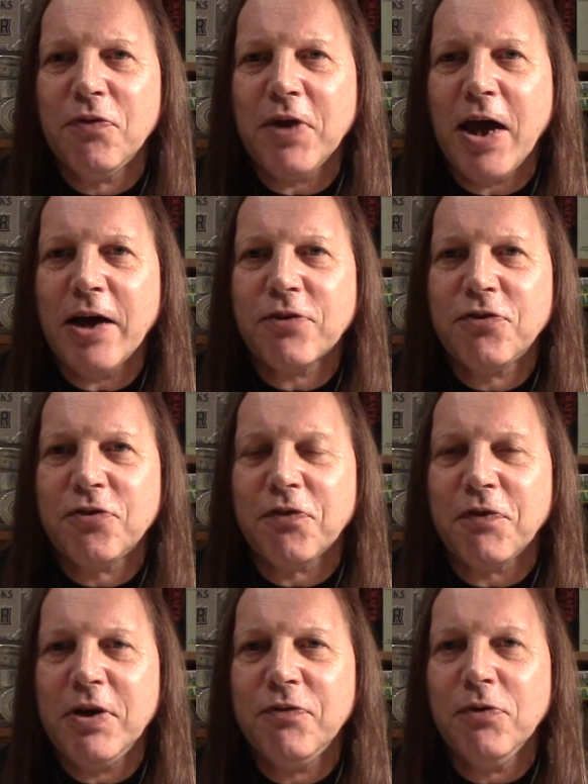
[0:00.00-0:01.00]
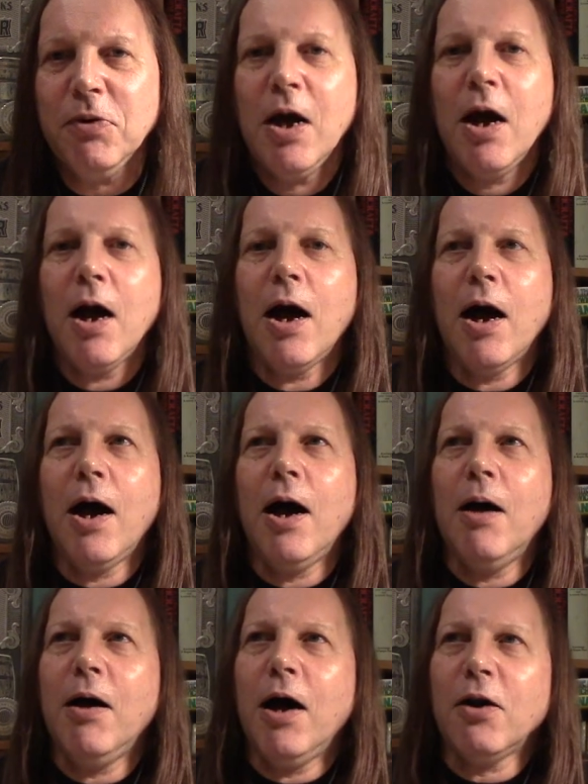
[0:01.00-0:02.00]
of the Axis of Evil,
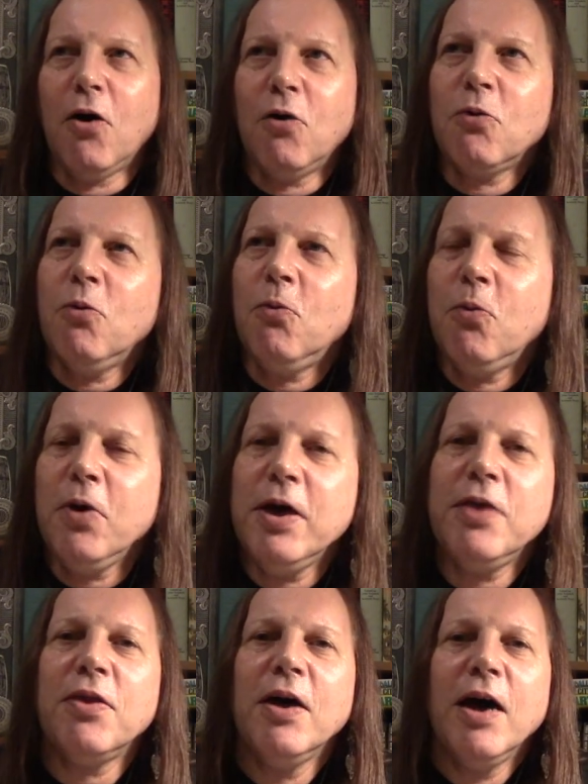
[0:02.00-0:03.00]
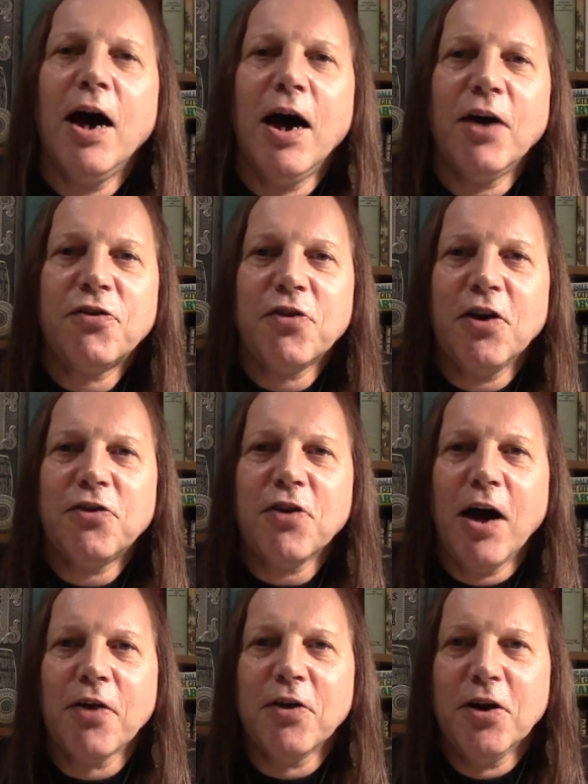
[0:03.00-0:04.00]
along with such
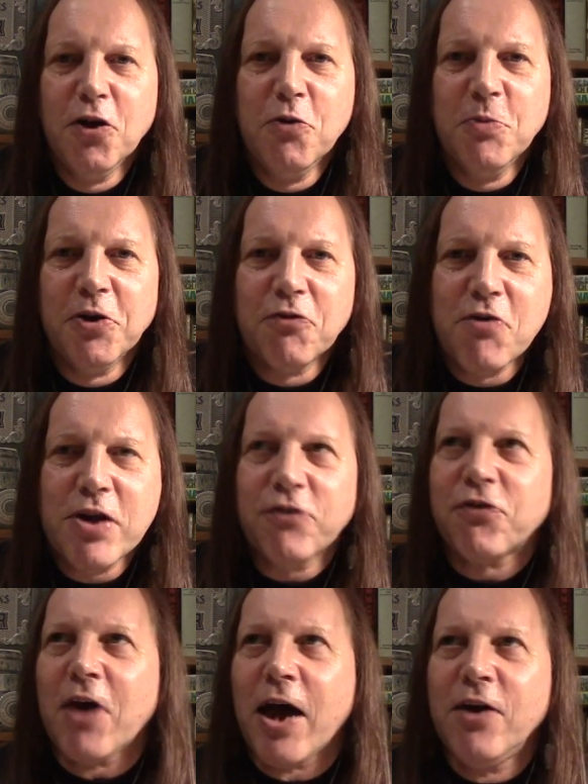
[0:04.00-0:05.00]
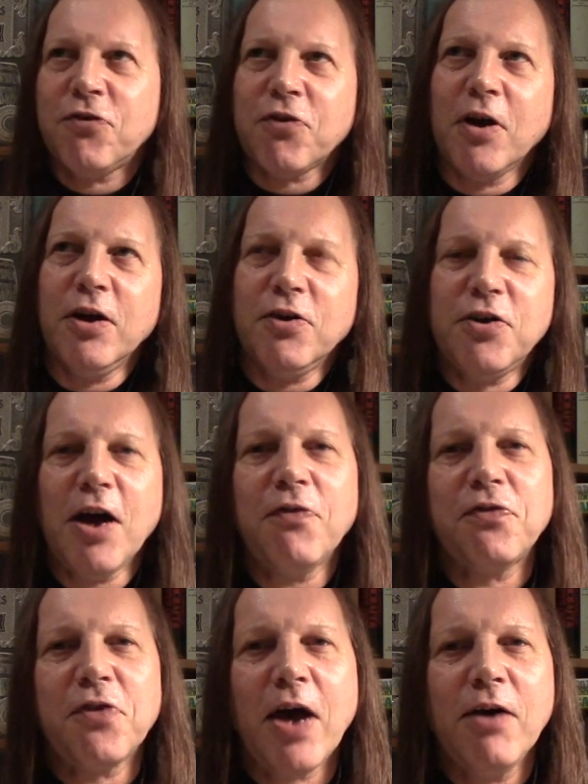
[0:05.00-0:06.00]
other luminaries as
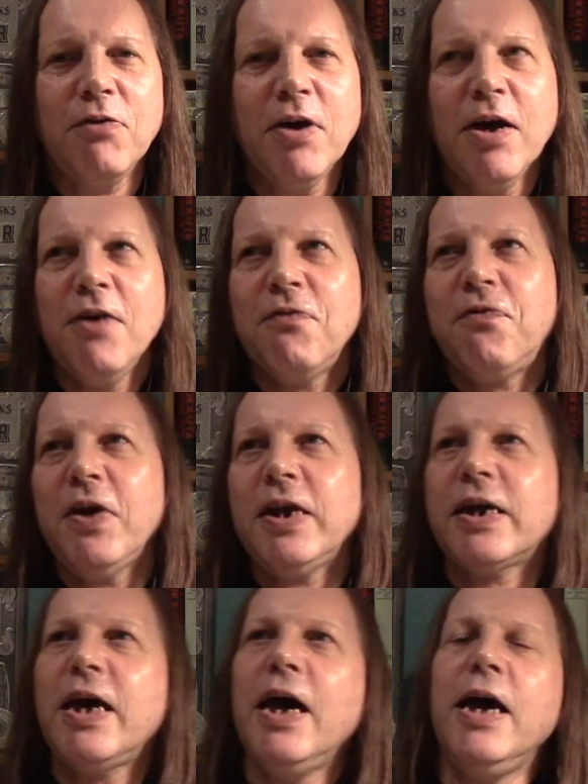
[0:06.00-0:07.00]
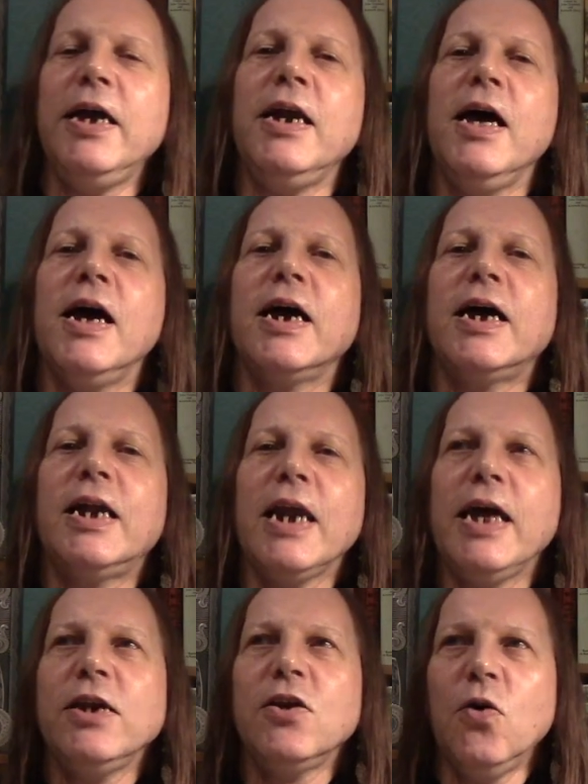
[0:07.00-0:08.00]
Dufftown, Fettercairn,
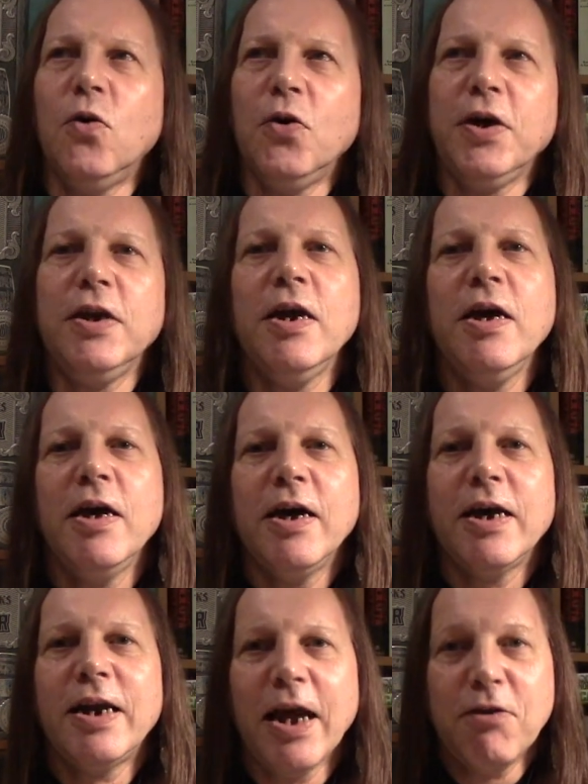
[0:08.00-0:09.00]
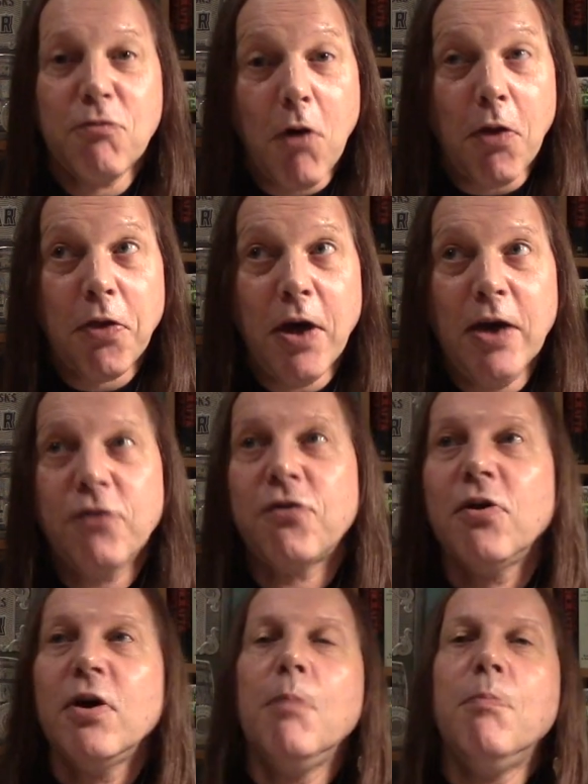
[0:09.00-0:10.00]
Glengoyne, Glenrothes,